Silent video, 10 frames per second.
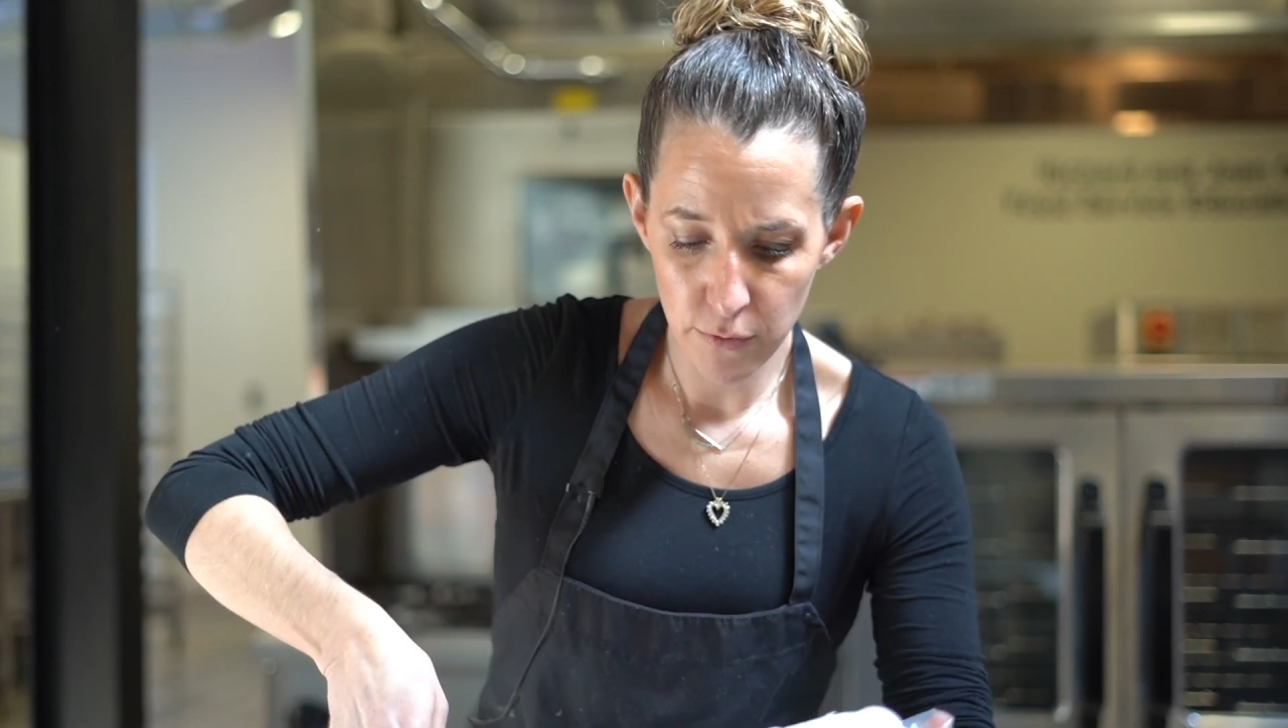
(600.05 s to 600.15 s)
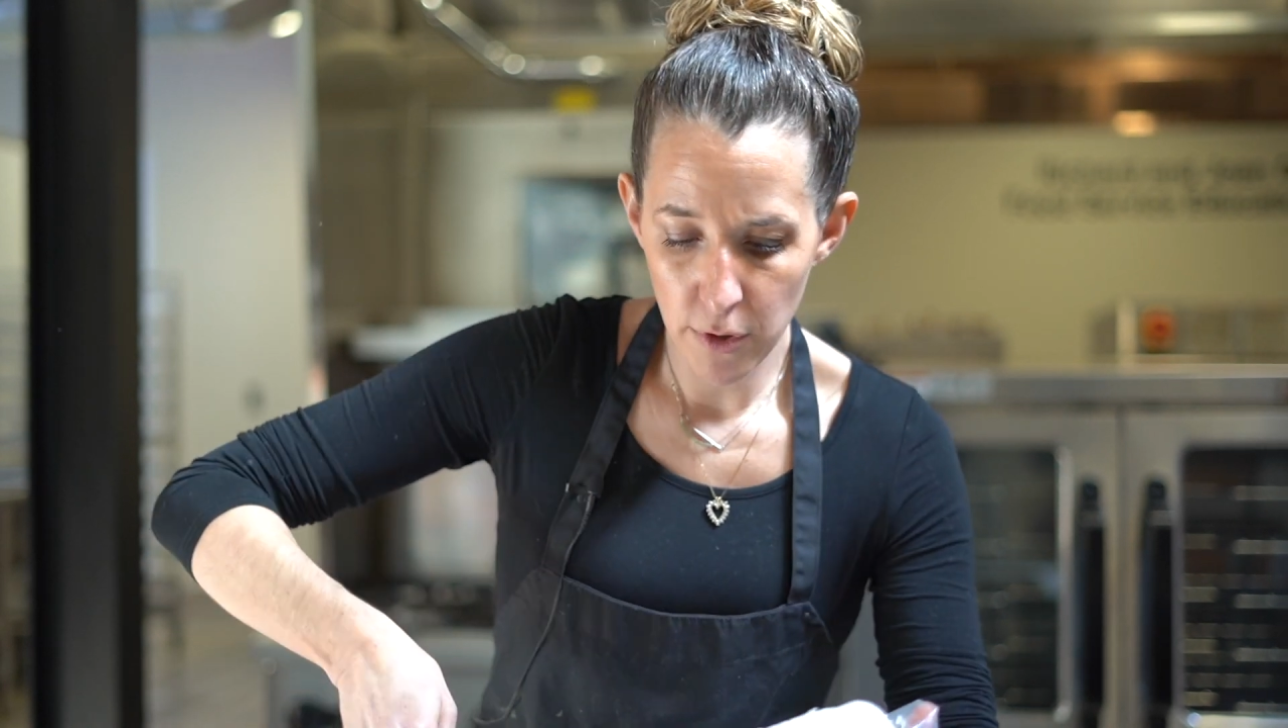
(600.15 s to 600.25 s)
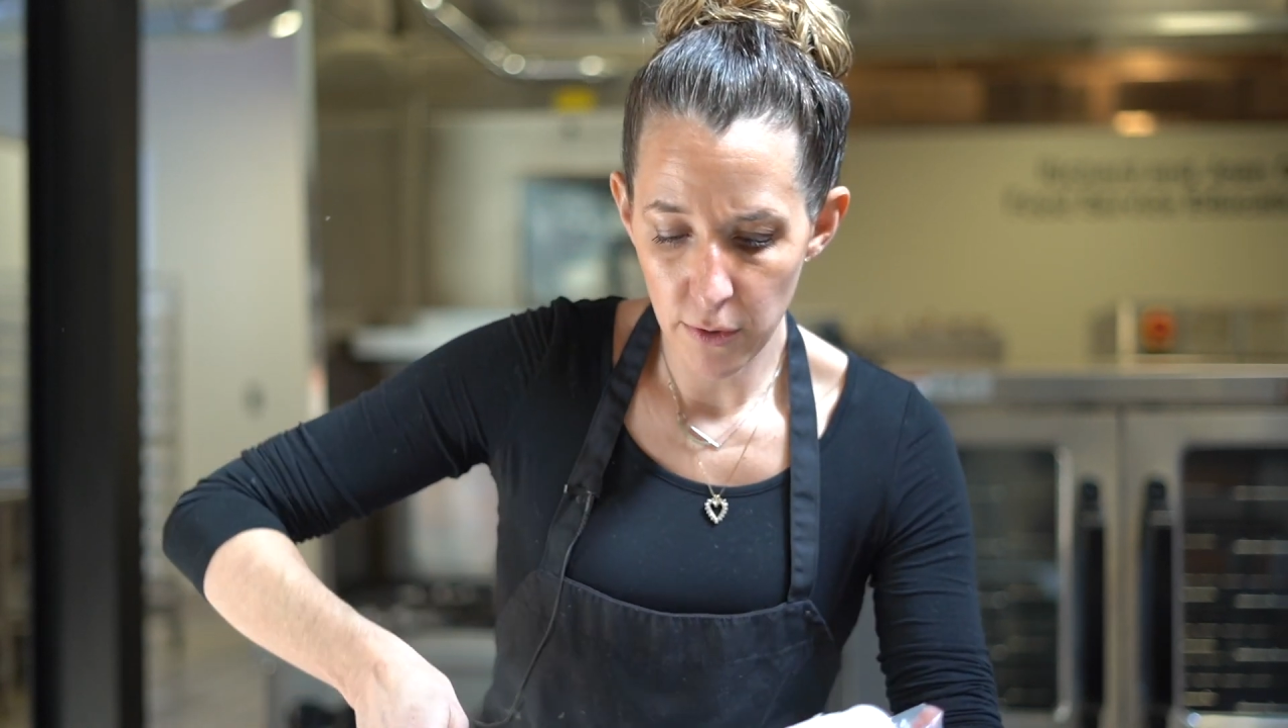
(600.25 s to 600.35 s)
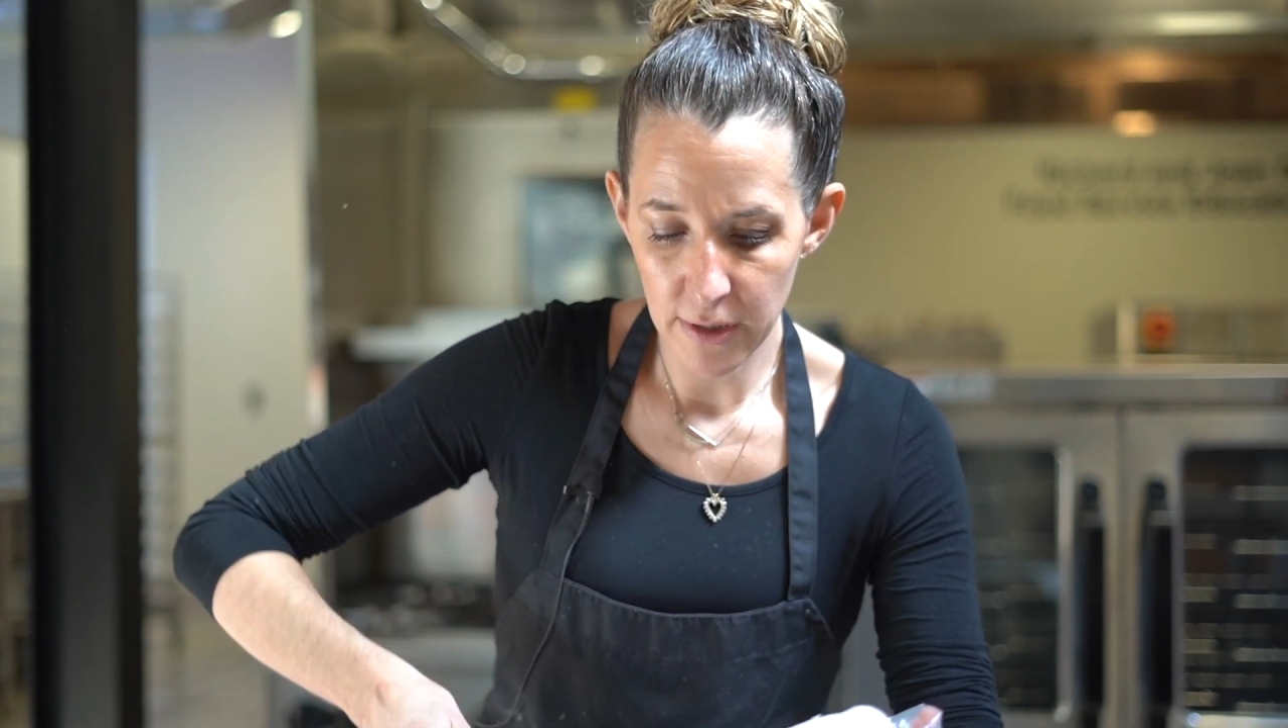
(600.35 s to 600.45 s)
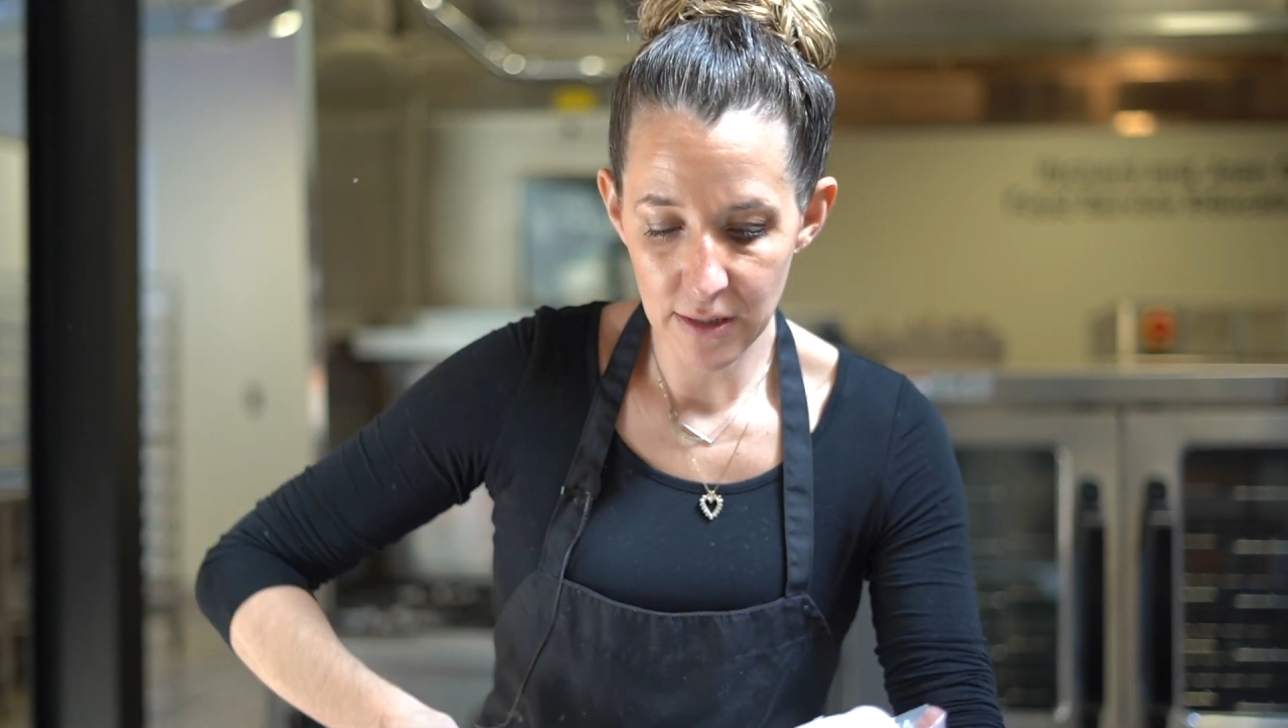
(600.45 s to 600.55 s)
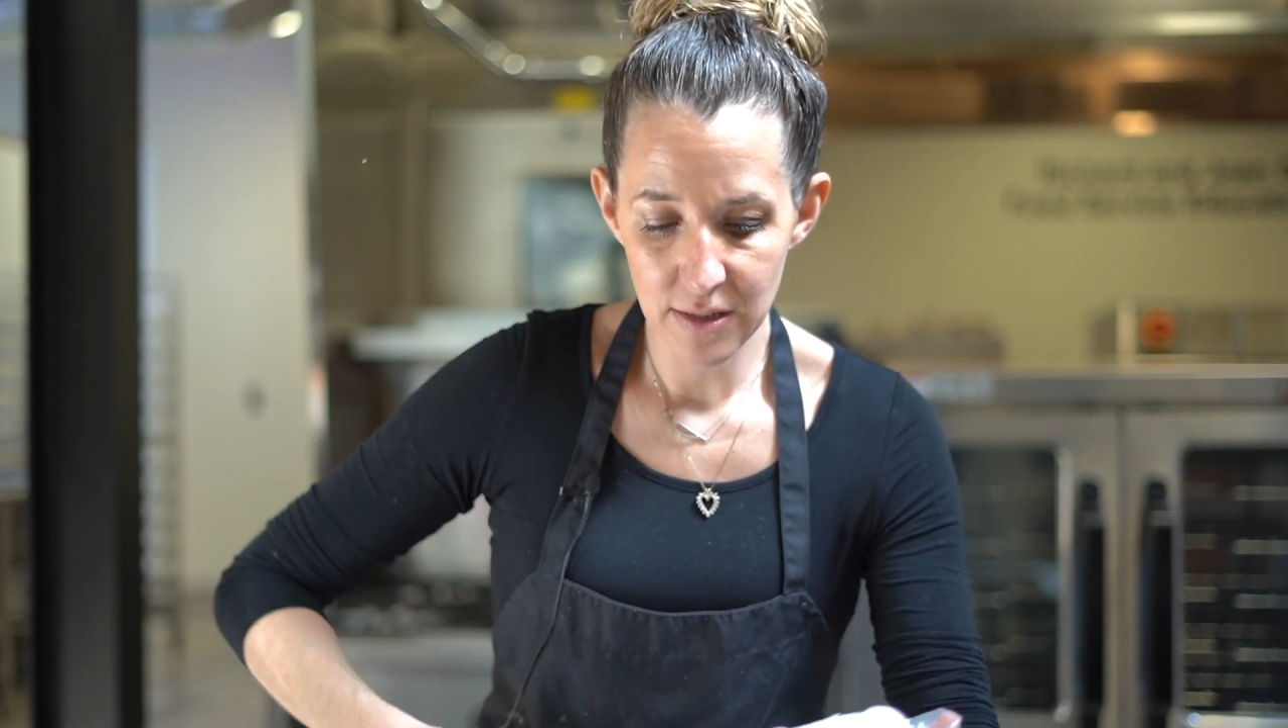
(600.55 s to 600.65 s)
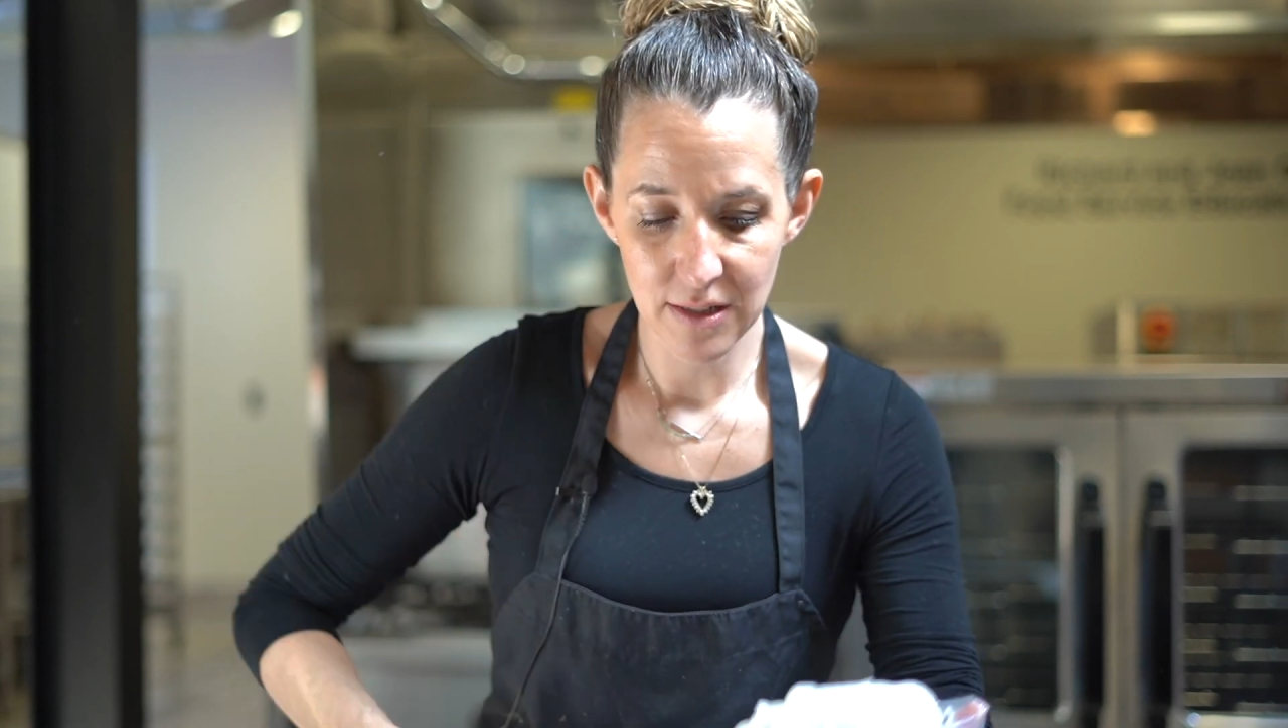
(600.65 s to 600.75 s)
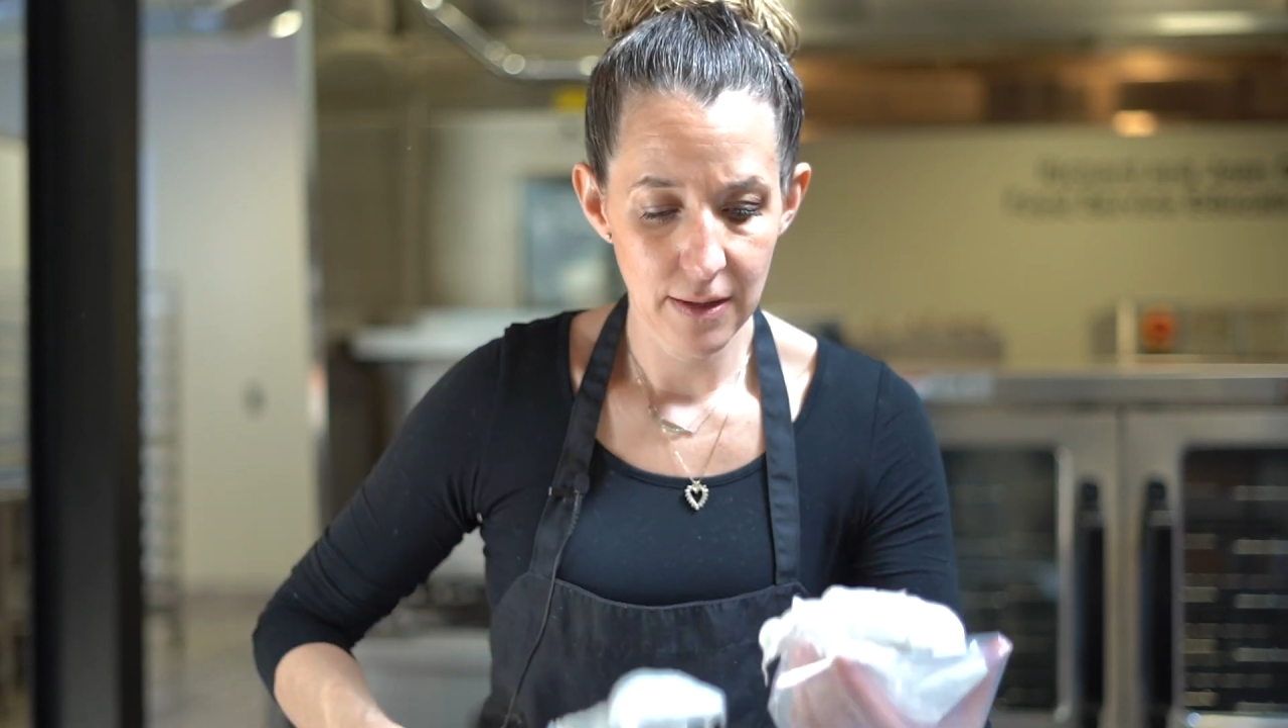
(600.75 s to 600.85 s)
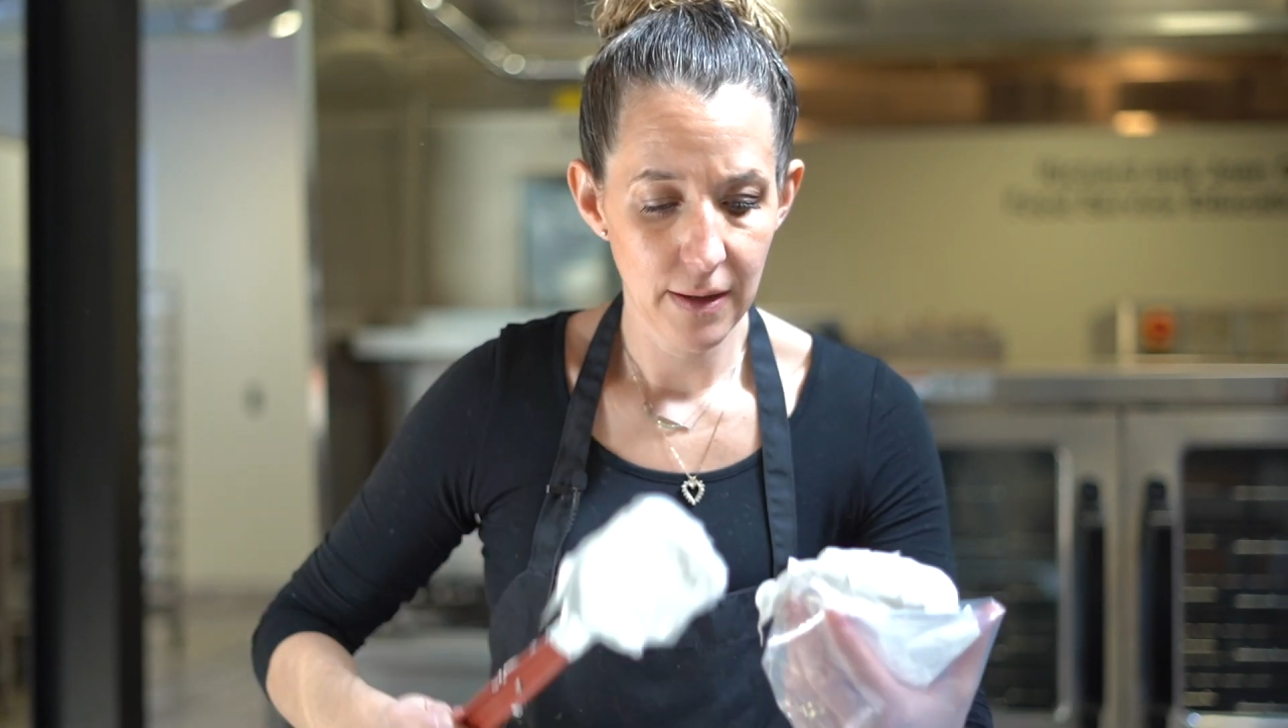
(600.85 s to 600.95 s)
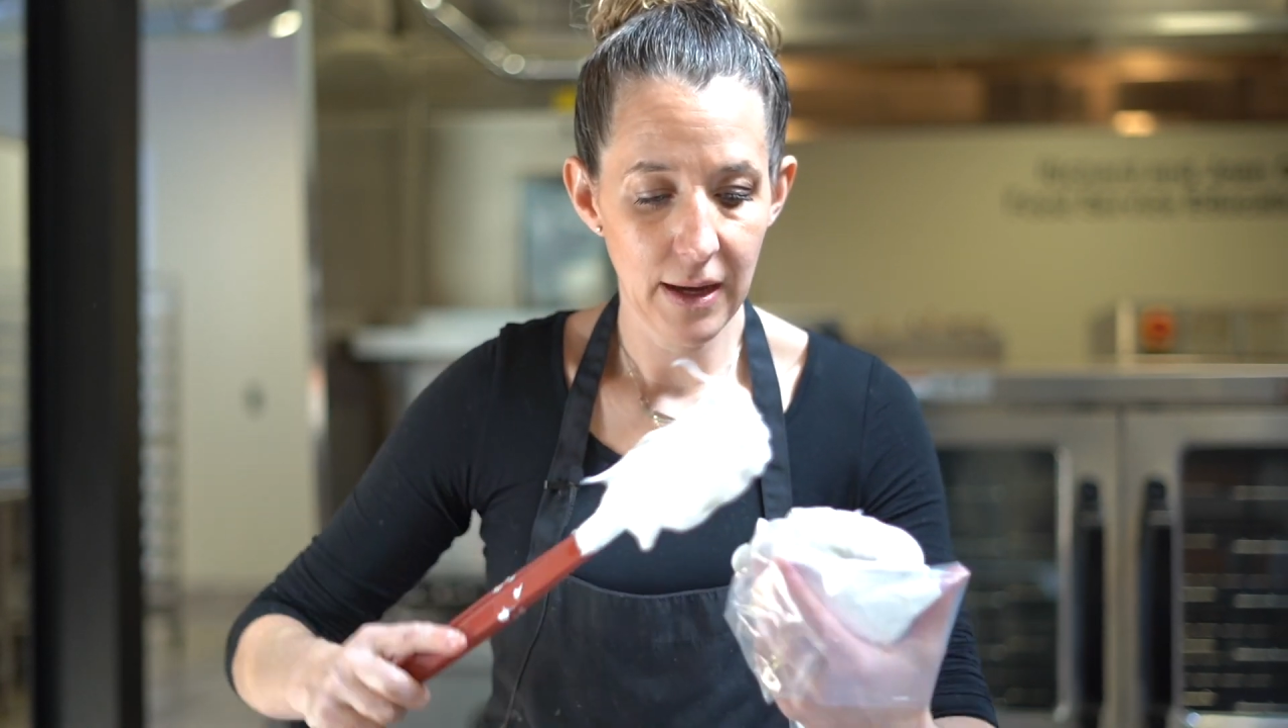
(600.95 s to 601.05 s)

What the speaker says: notice,